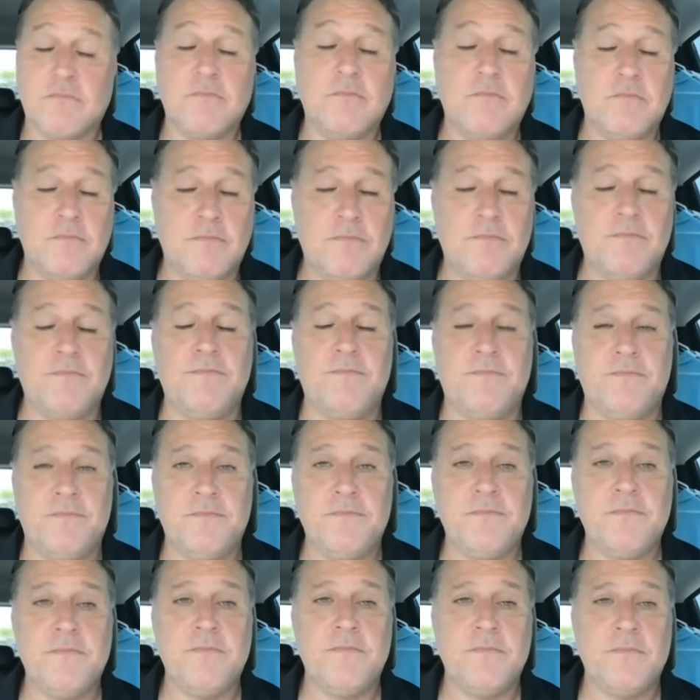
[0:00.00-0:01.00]

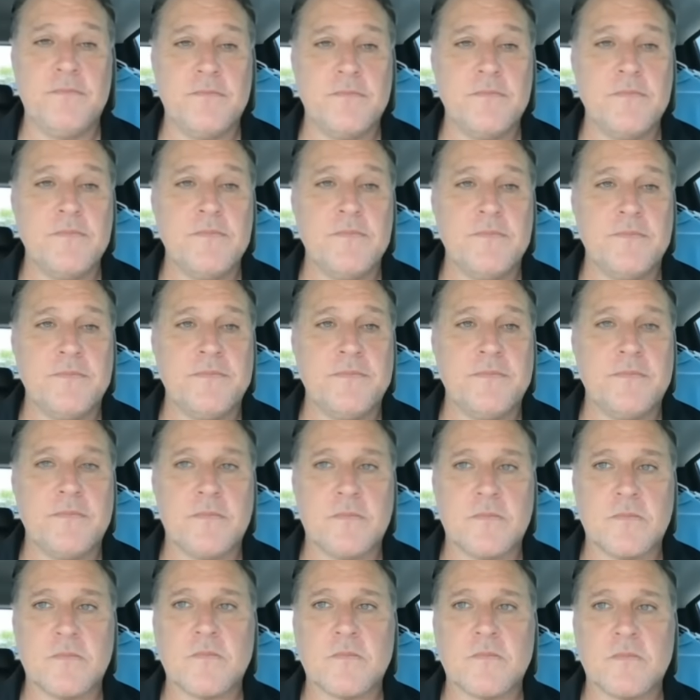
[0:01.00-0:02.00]

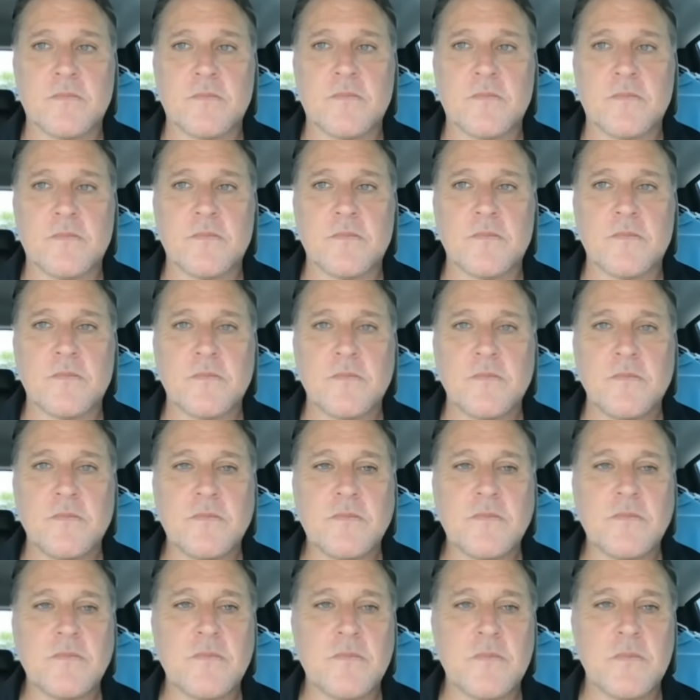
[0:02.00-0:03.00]

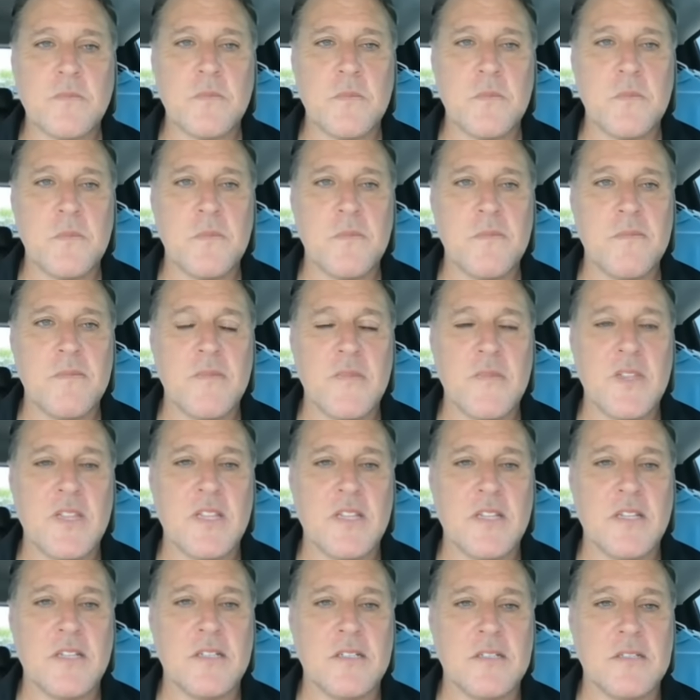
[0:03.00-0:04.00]

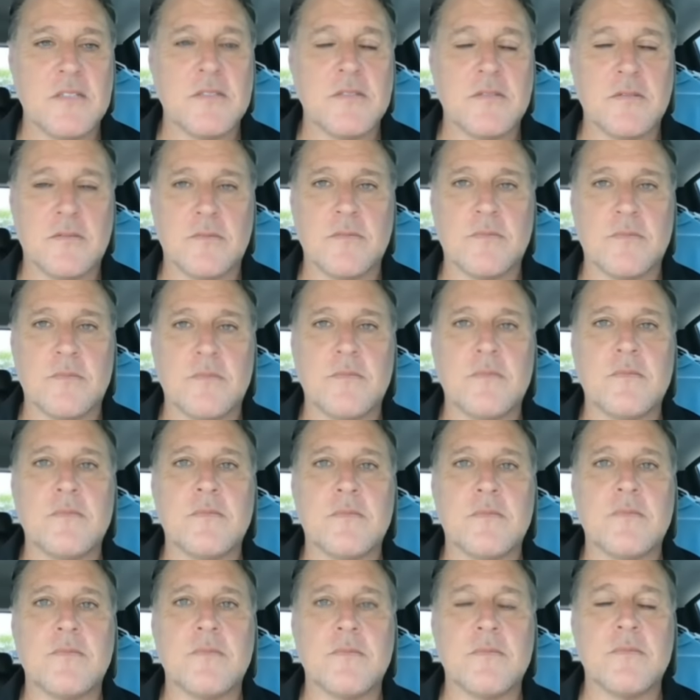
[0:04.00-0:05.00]

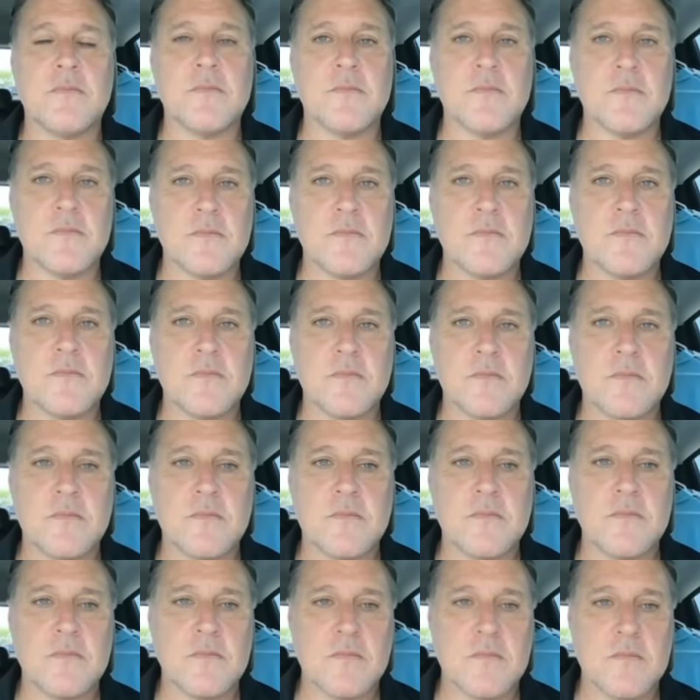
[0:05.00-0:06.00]

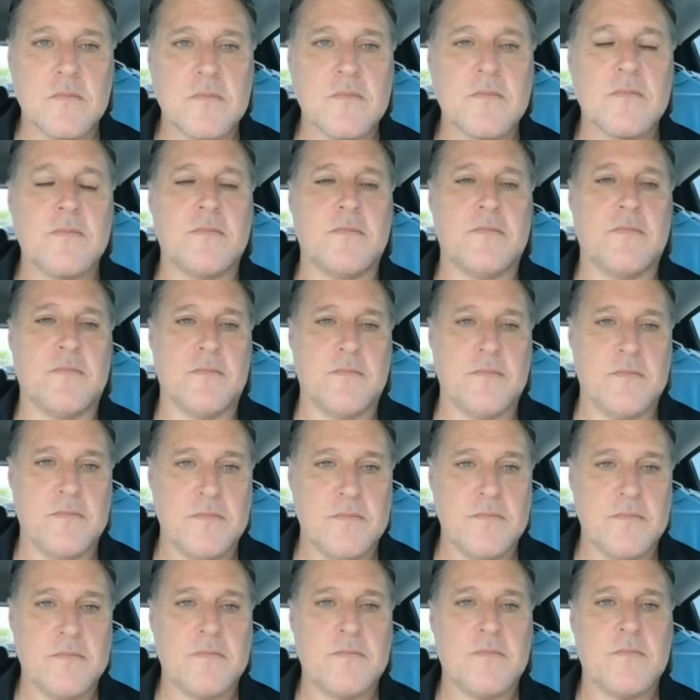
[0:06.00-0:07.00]

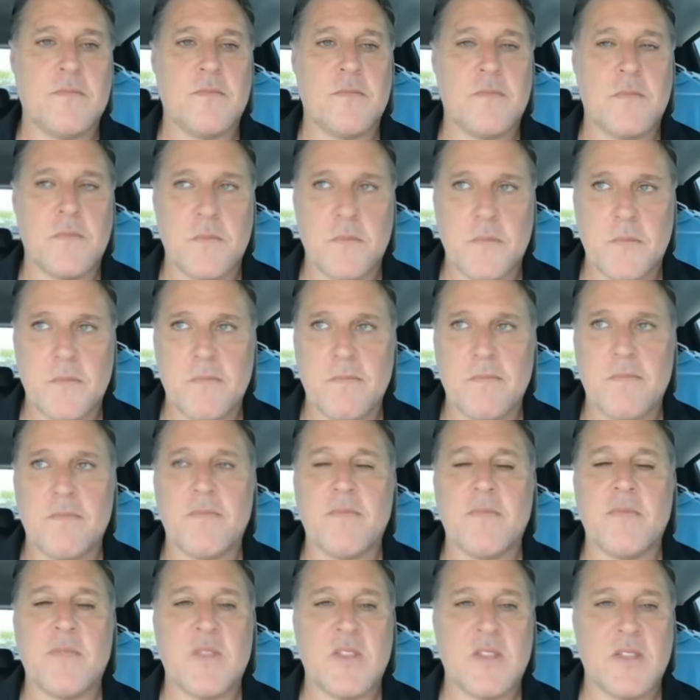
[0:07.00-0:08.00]
No words are spoken by the person on screen.